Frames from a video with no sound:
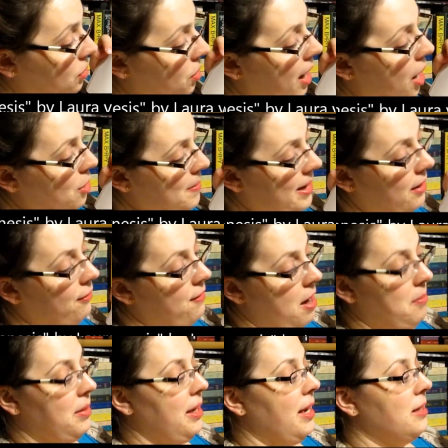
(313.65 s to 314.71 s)
or How to Make a
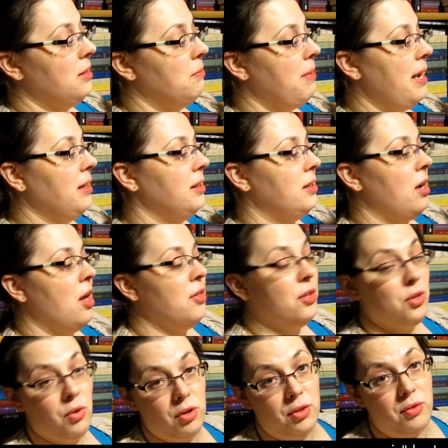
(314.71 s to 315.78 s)
Family. It's based on
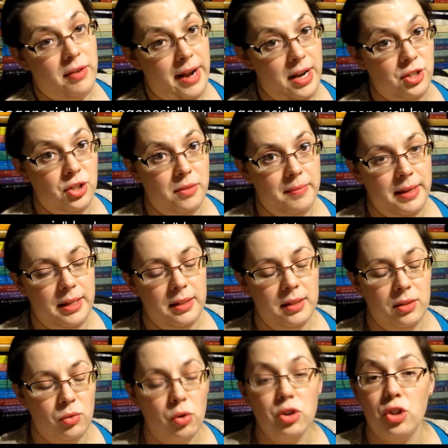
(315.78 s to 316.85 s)
the Norse creation
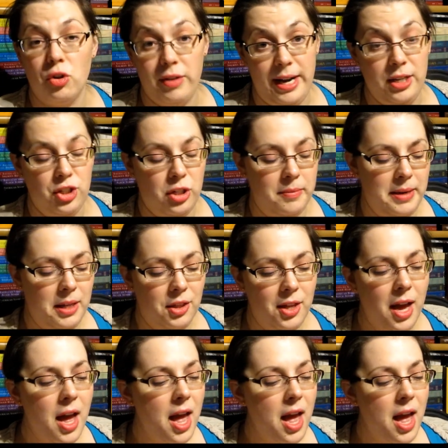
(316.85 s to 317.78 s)
myth.